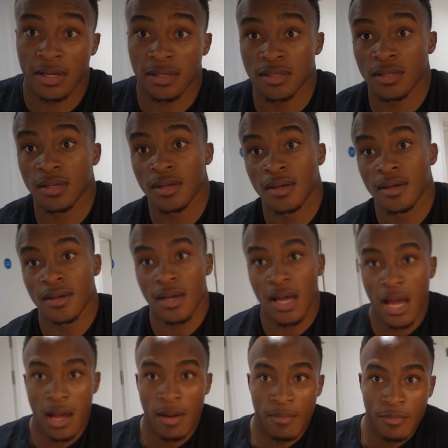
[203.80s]
light.
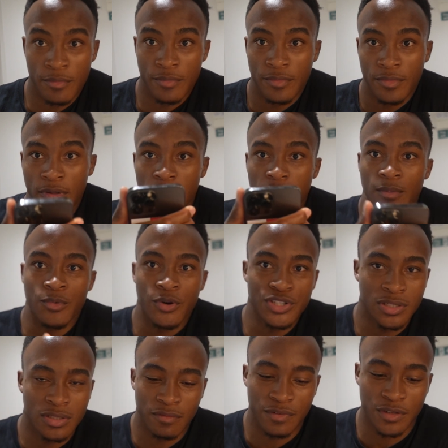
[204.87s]
I'm
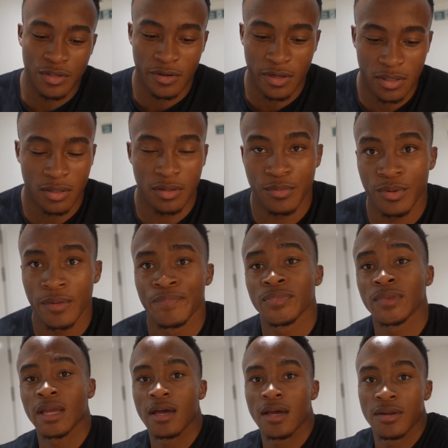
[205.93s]
watching a video right now.
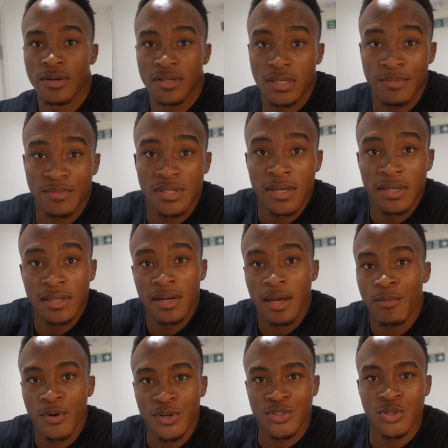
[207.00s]
Anyways, I'm saying that I
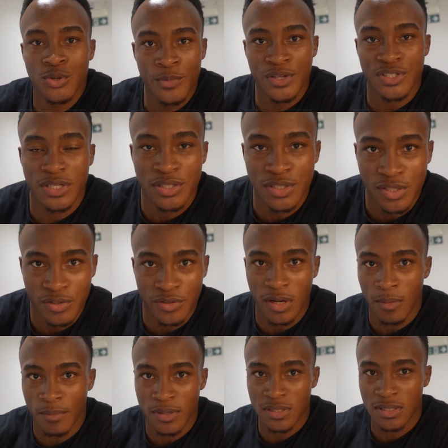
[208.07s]
watch so much
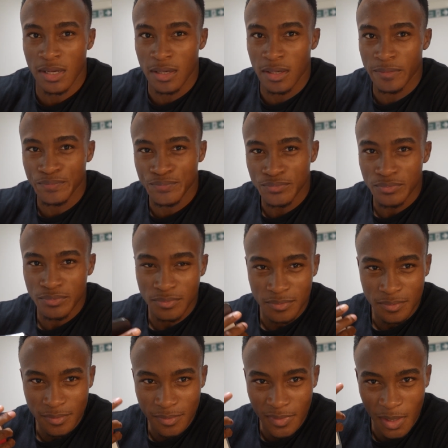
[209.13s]
Instagram, it's like
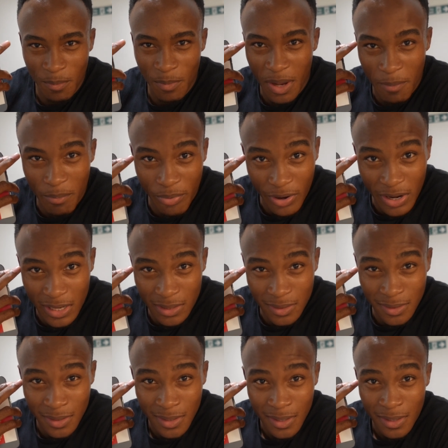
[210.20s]
my
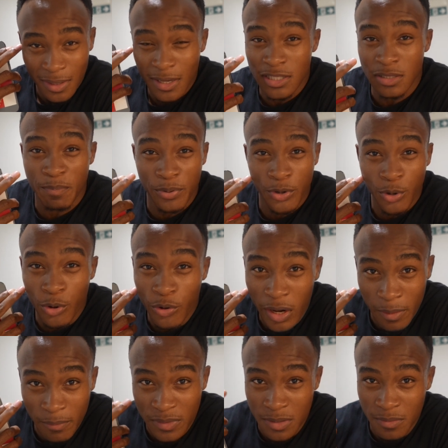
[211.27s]
brain is
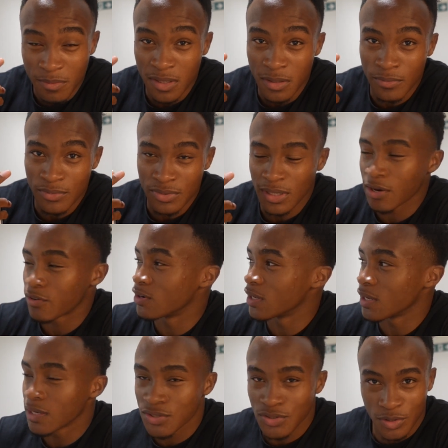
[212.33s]
programmed in memes. I
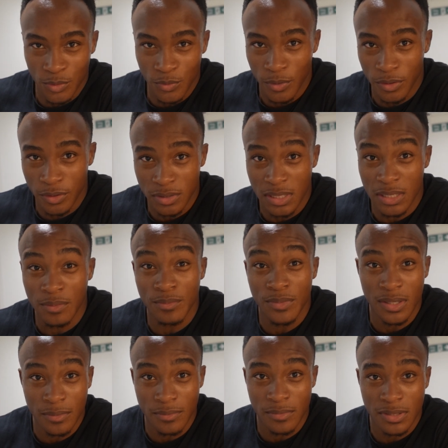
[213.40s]
relate to the world in
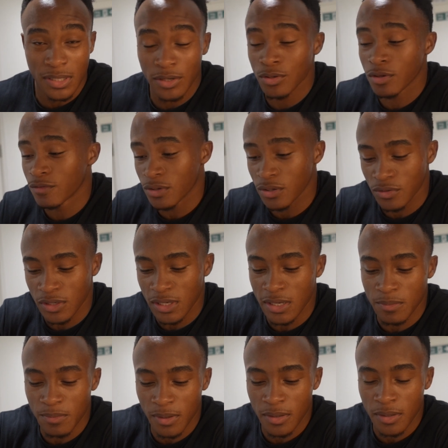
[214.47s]
memes. I don't know if you can
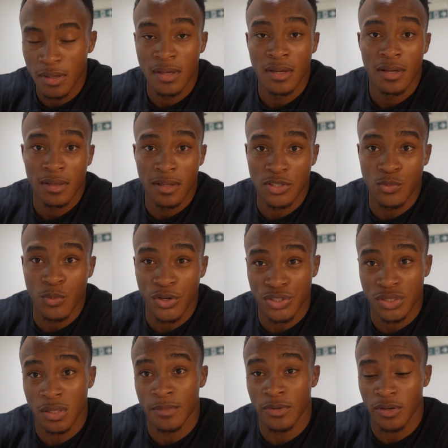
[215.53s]
relate, but let's watch
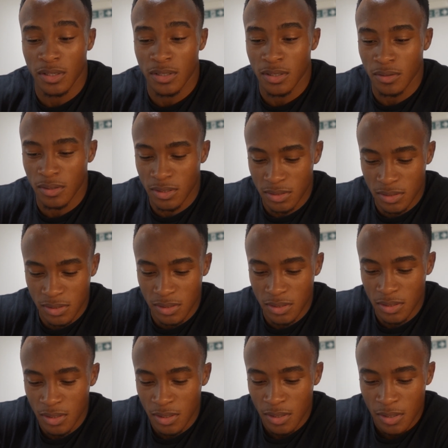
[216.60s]
something right now. Let's
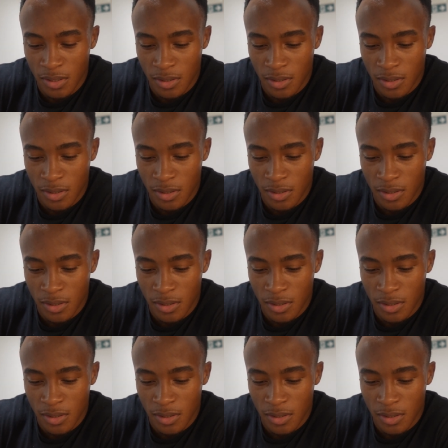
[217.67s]
see